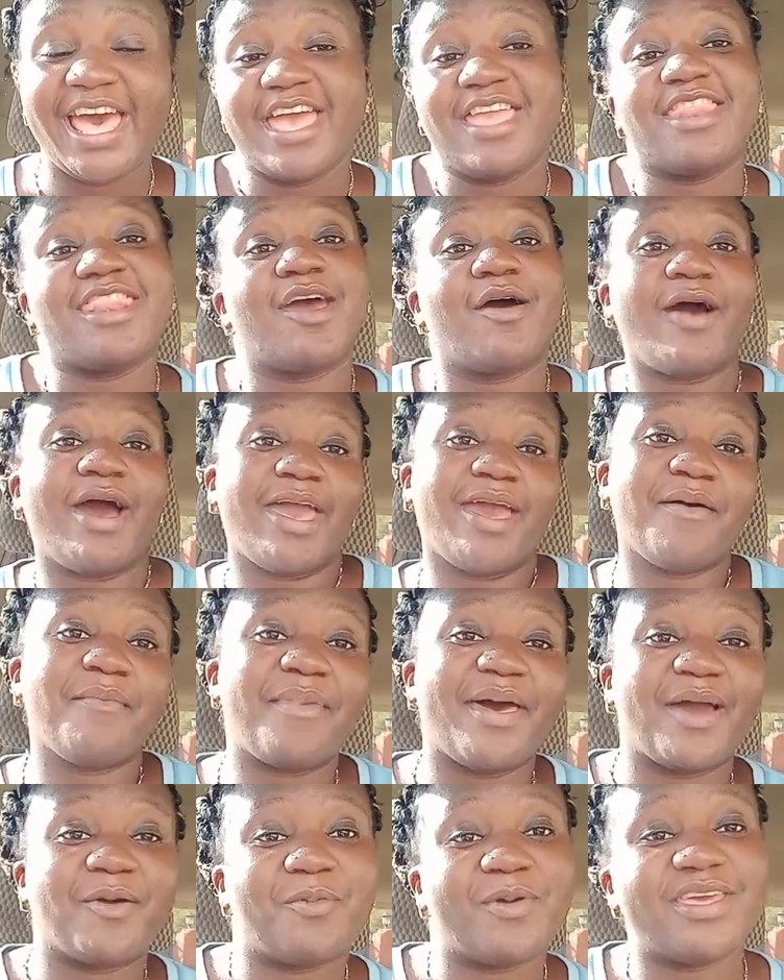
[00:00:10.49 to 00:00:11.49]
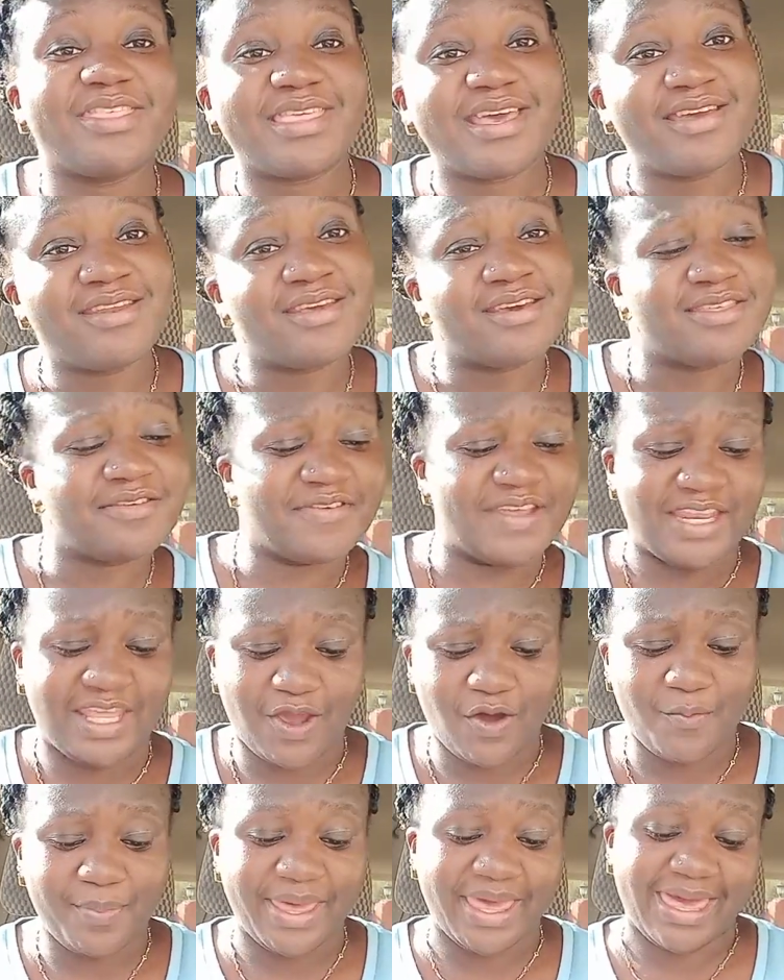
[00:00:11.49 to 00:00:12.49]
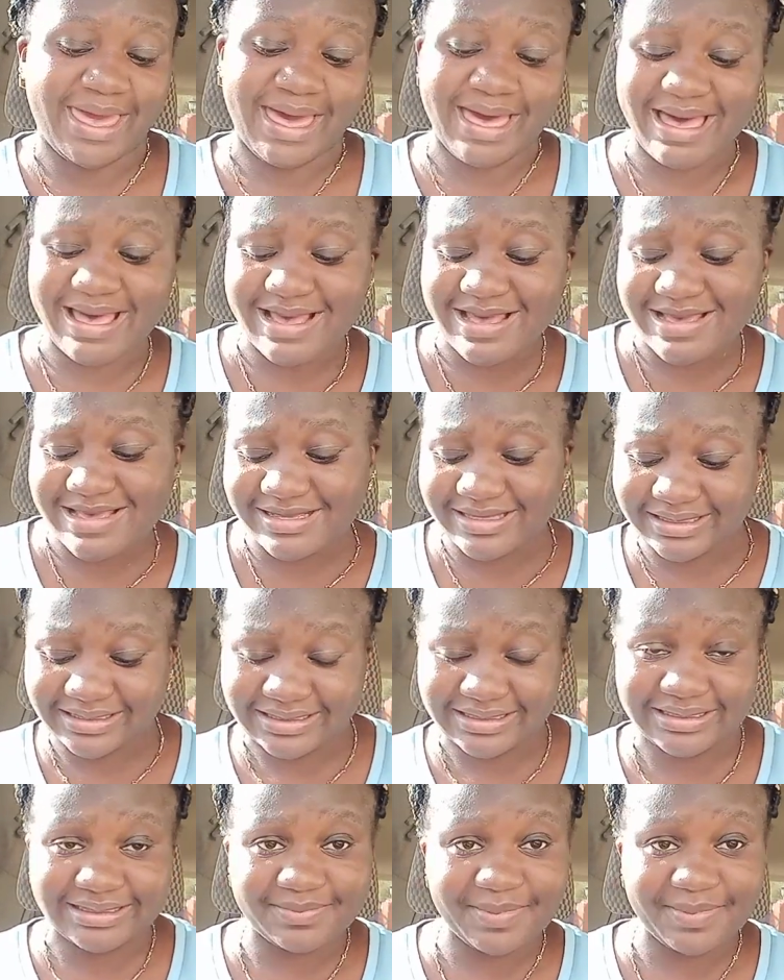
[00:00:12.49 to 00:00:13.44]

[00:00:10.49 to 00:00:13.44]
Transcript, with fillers: now i am back with another video because